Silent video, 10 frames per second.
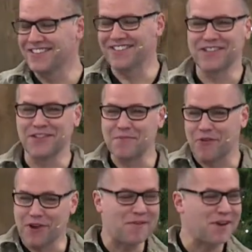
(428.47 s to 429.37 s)
You
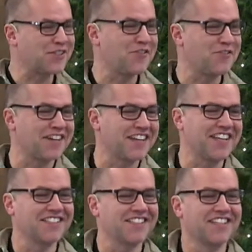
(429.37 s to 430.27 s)
pretty much know what it
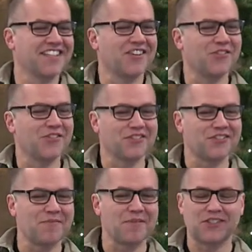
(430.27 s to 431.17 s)
is, or there's
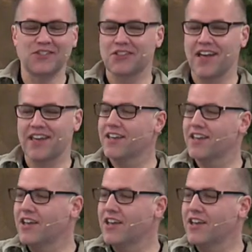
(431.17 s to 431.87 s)
some that you like.